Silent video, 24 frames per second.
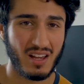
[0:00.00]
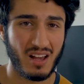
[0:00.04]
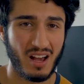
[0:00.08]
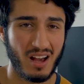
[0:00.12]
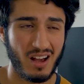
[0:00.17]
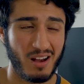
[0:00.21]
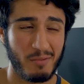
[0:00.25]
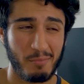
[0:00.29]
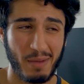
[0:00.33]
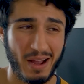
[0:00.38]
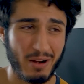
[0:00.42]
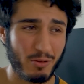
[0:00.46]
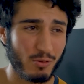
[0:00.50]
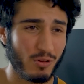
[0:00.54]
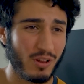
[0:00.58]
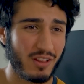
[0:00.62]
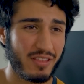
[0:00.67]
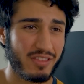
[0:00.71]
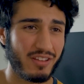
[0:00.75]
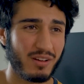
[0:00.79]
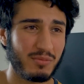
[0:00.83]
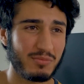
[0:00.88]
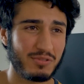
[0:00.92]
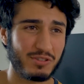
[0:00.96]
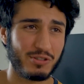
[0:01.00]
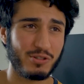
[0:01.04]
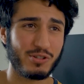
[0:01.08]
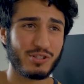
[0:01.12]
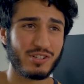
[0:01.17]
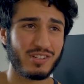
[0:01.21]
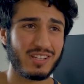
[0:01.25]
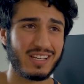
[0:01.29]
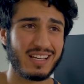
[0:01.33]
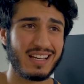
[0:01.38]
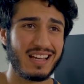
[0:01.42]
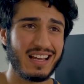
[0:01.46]
My rule of thumb is
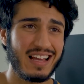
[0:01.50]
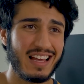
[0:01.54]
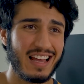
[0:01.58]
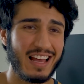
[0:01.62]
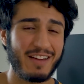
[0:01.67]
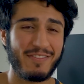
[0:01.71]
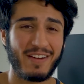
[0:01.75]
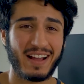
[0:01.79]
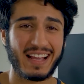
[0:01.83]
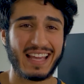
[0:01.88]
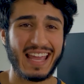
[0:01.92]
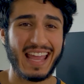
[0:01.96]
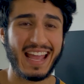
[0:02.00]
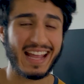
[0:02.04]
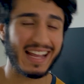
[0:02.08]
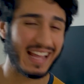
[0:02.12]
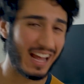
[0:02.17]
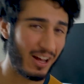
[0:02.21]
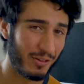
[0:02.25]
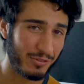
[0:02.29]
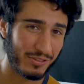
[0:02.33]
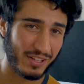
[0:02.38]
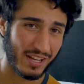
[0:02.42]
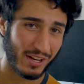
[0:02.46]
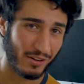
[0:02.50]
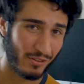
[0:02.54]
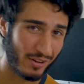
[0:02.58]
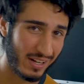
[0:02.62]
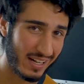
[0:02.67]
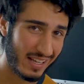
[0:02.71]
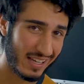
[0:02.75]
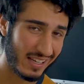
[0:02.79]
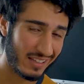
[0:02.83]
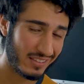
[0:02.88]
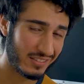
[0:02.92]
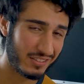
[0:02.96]
usually if I can't count the
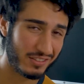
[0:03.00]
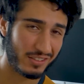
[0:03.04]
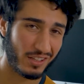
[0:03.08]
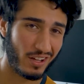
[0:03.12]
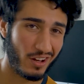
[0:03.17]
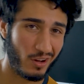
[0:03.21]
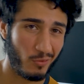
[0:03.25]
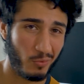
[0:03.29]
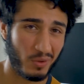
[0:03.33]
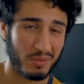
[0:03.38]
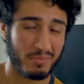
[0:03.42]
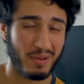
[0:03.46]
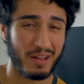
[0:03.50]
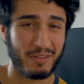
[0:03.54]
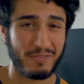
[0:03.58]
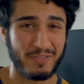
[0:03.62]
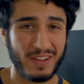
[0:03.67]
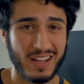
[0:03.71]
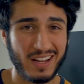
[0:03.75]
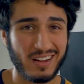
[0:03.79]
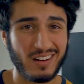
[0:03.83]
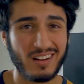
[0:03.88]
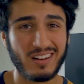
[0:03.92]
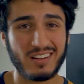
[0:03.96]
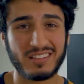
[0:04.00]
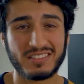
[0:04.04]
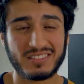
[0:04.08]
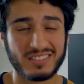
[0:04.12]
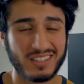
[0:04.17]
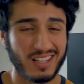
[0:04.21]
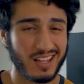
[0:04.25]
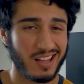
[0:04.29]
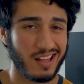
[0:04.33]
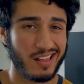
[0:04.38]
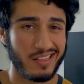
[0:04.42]
ingredients with my fingers,